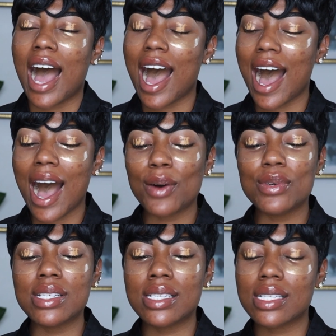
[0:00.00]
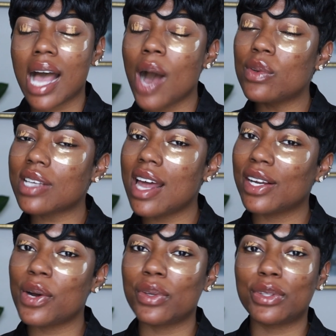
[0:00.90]
I was kind
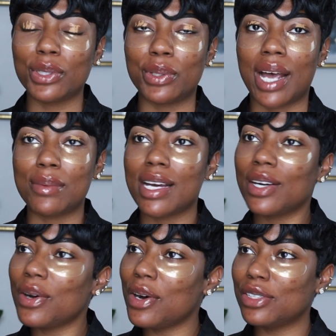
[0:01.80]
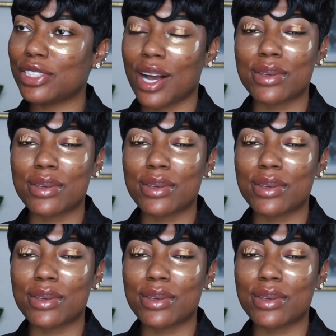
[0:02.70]
of going through it. I'm not gonna hold y'all.